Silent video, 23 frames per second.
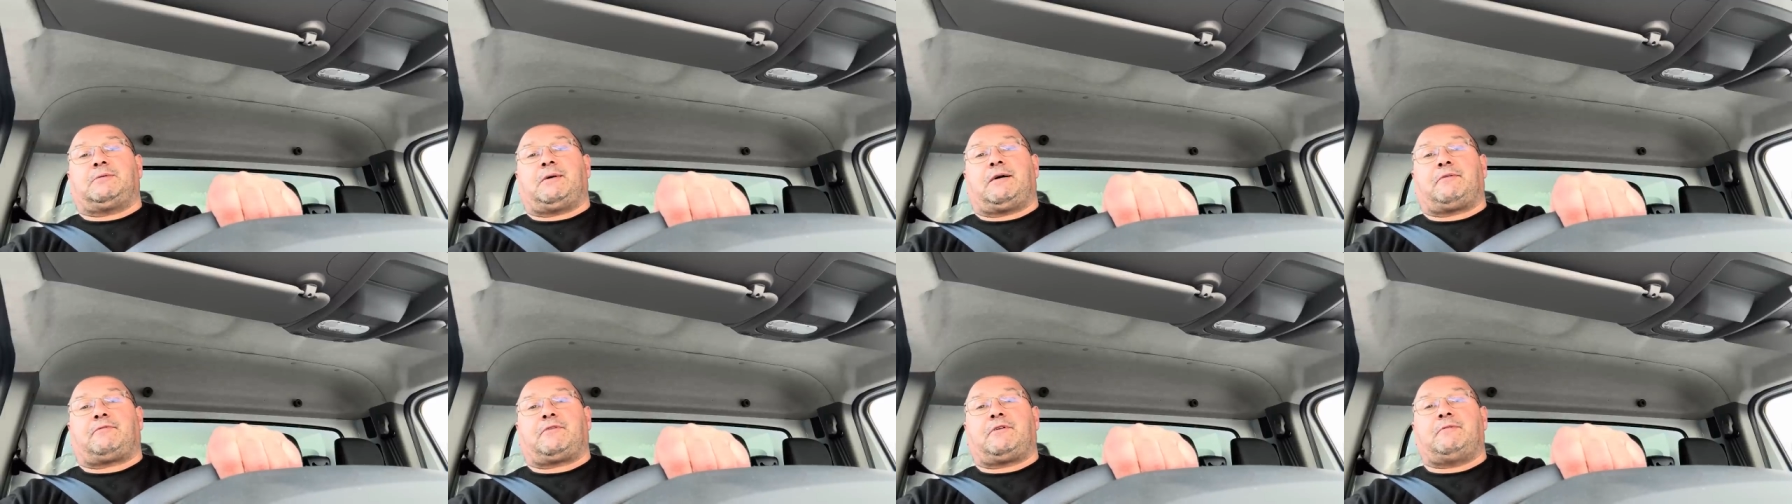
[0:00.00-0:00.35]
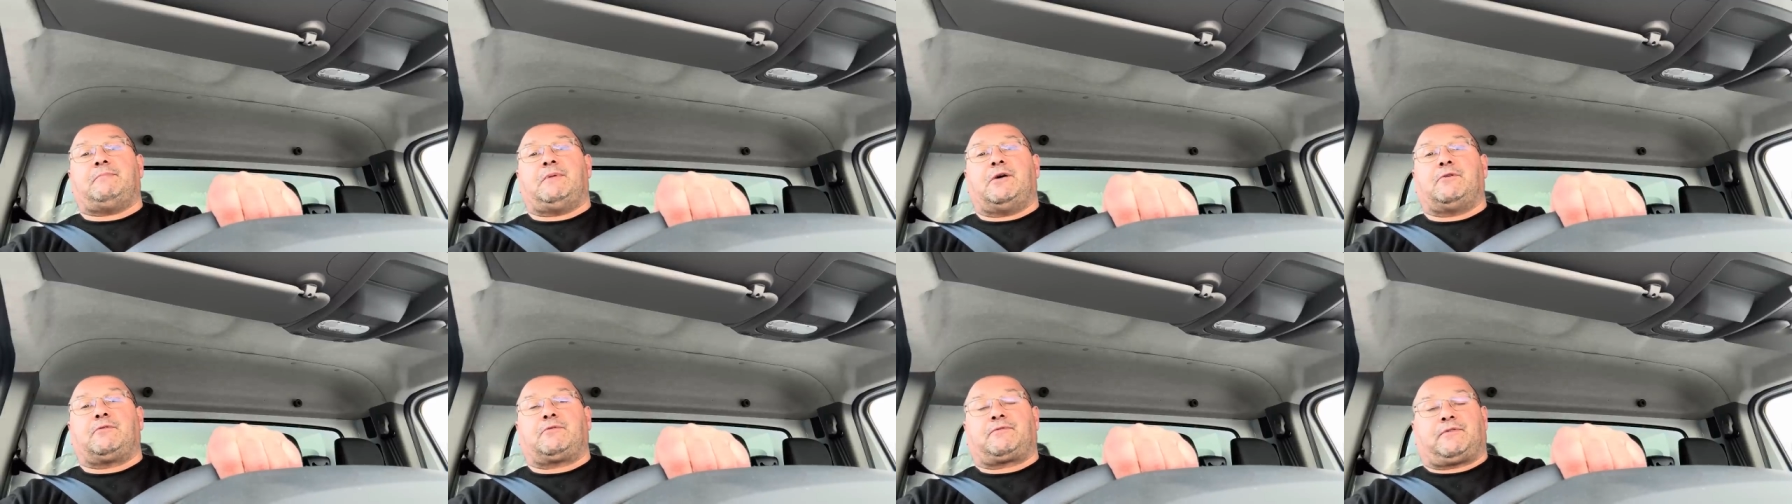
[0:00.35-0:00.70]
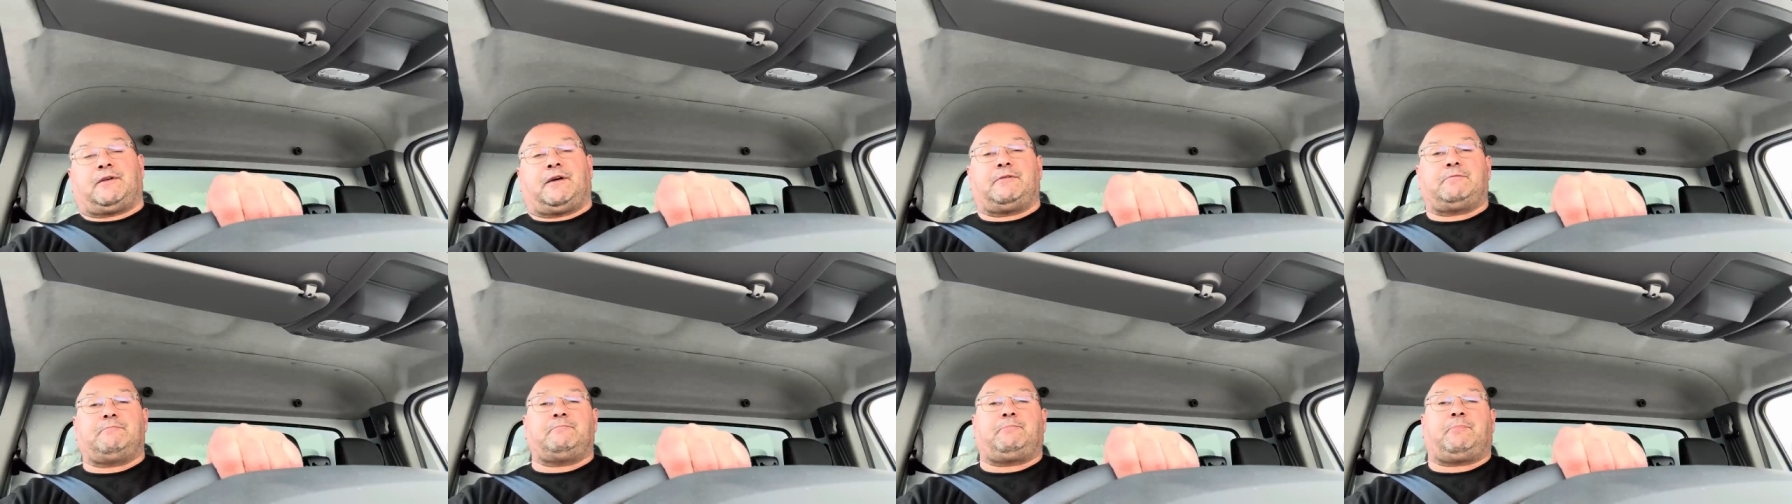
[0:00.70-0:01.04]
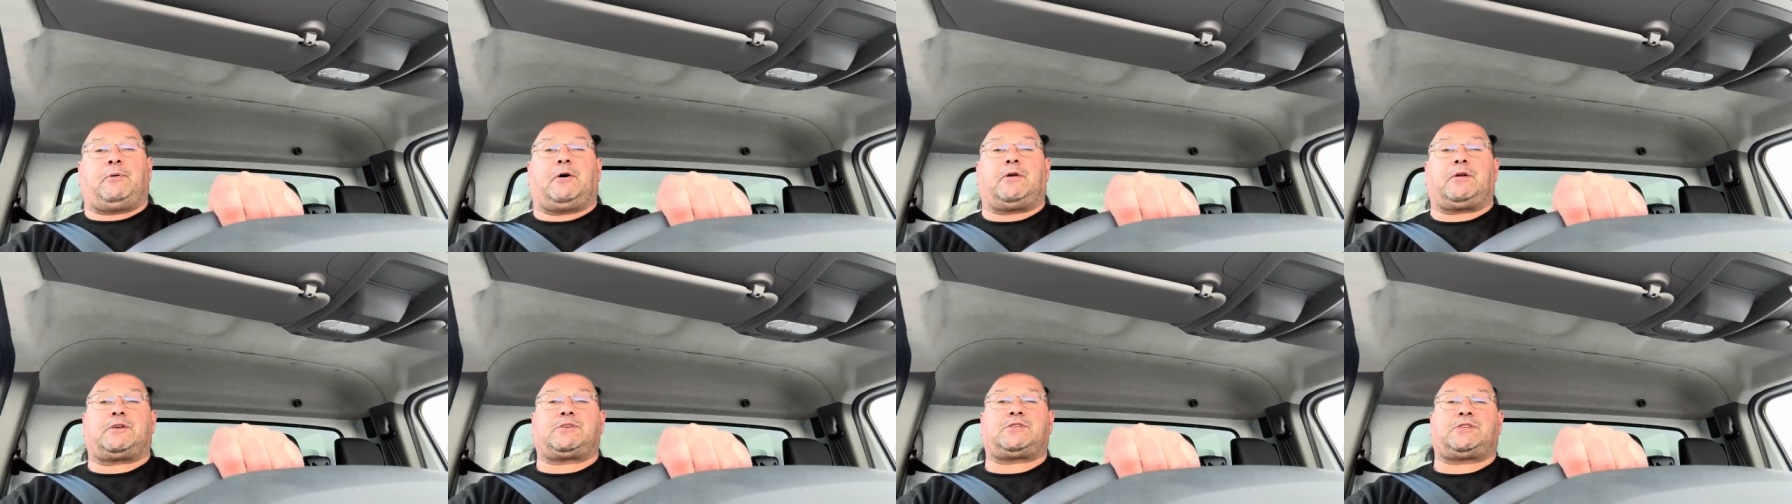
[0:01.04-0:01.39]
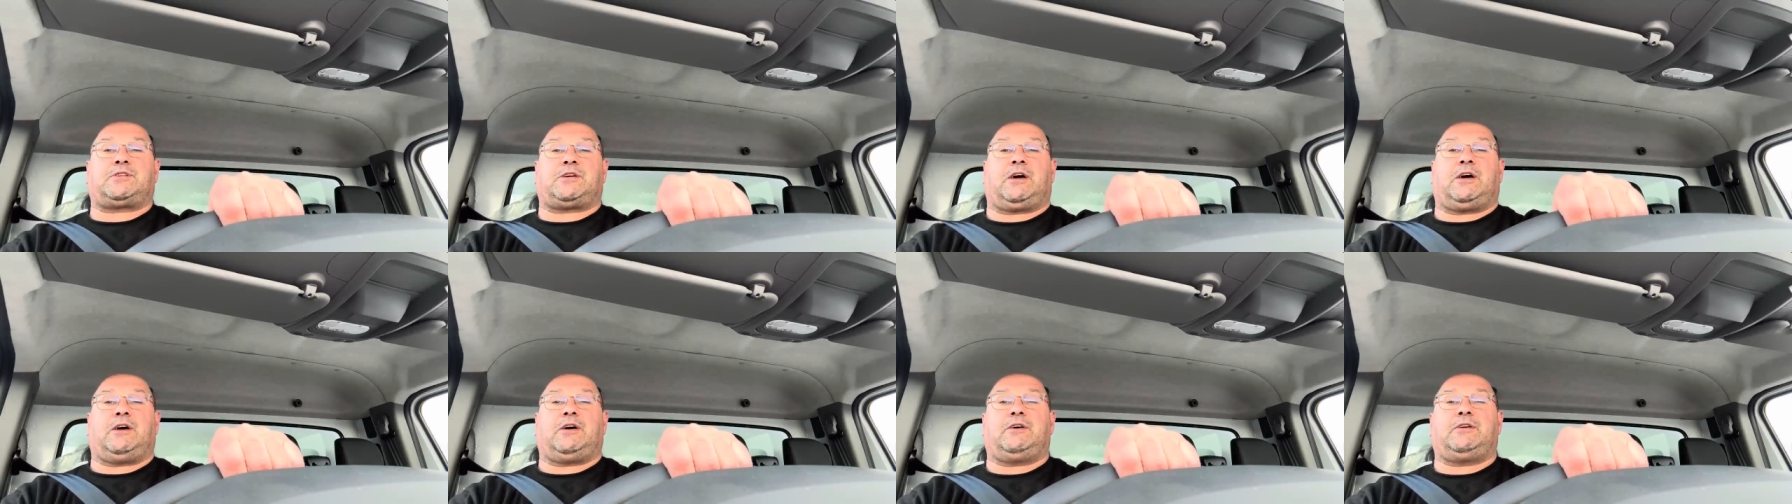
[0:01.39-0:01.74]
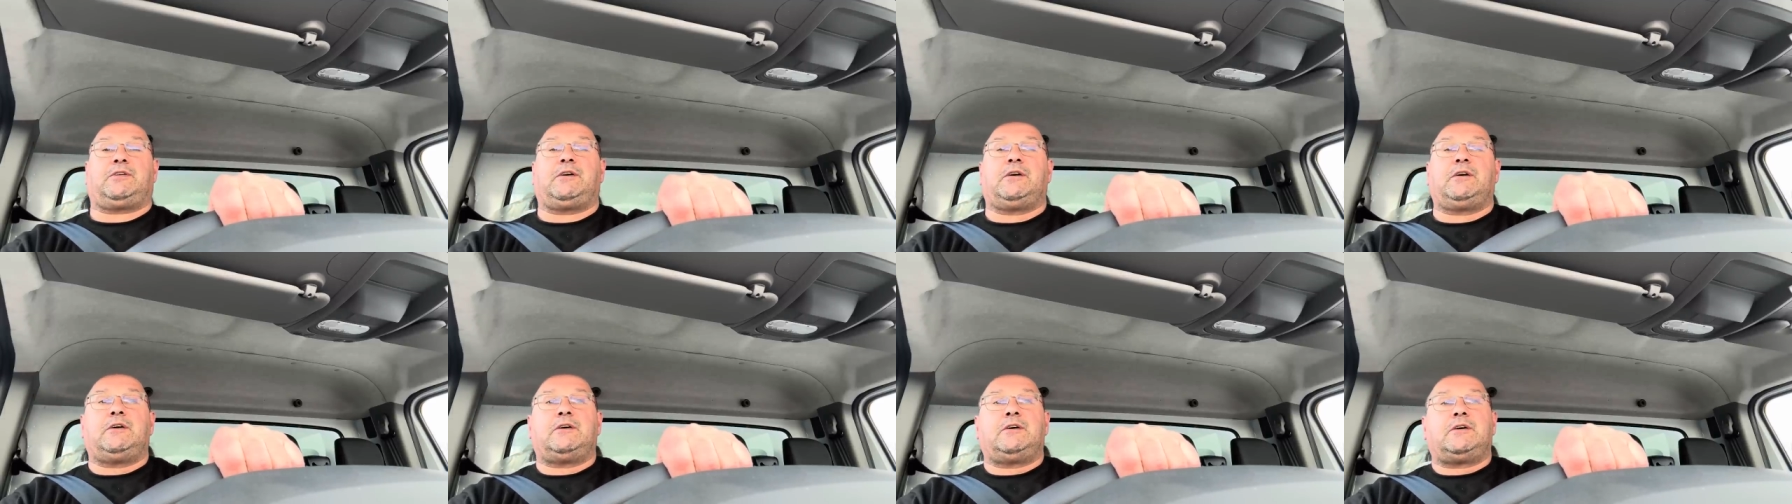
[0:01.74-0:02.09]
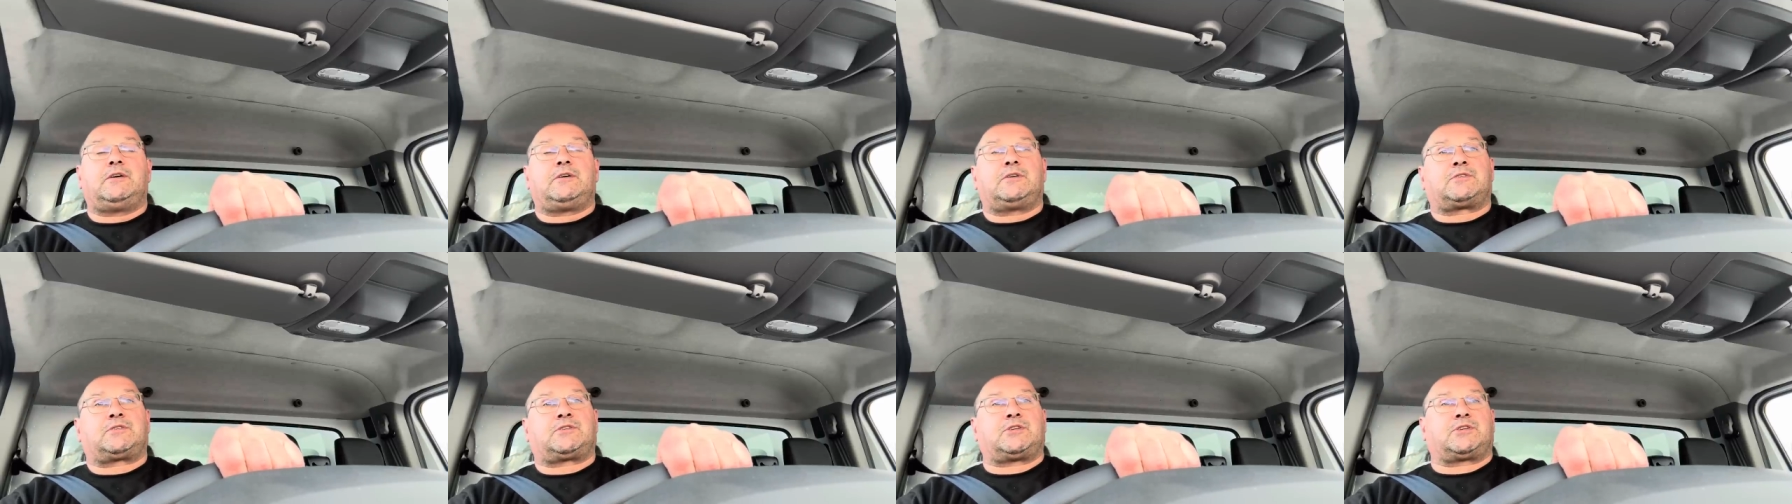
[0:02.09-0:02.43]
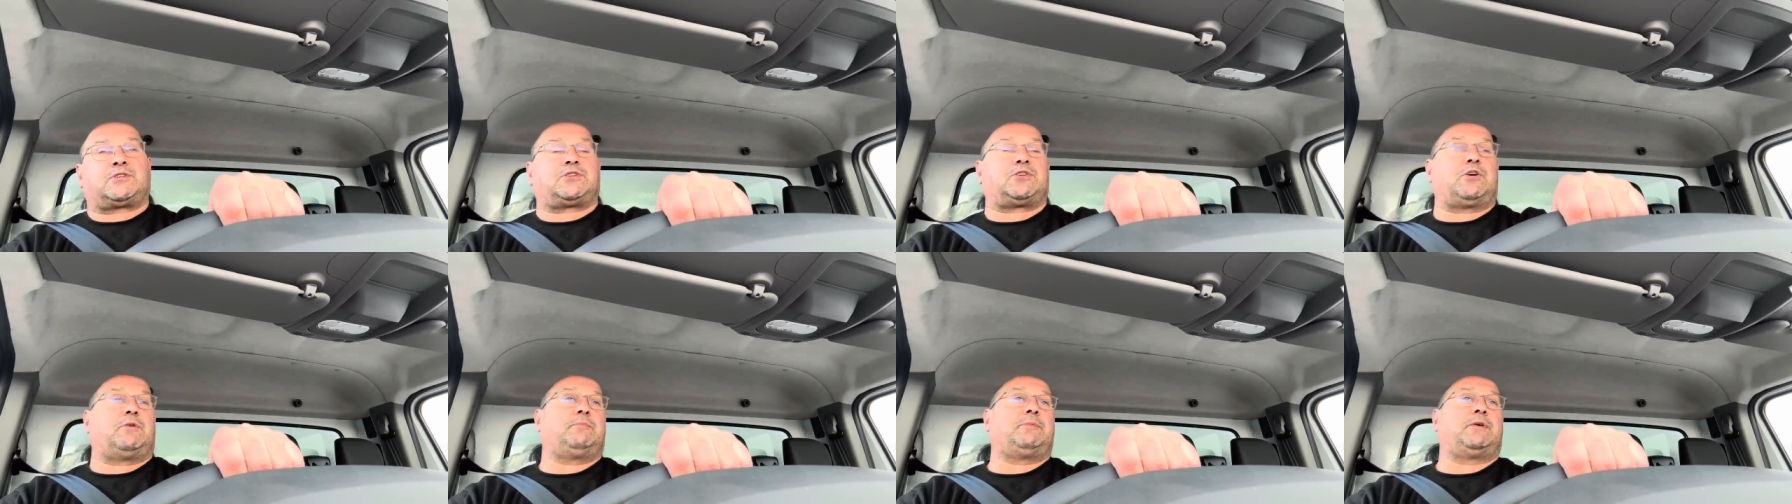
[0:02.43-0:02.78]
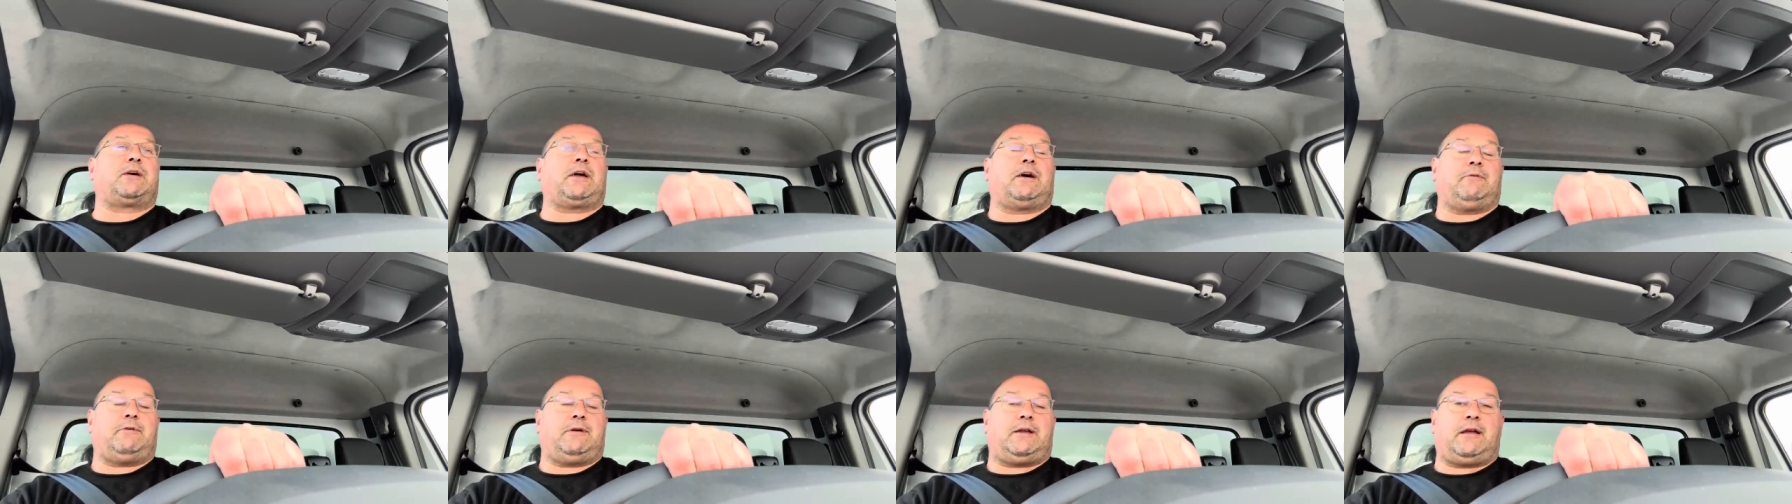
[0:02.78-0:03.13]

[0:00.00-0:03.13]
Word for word: every milk float and polished turd to stop you going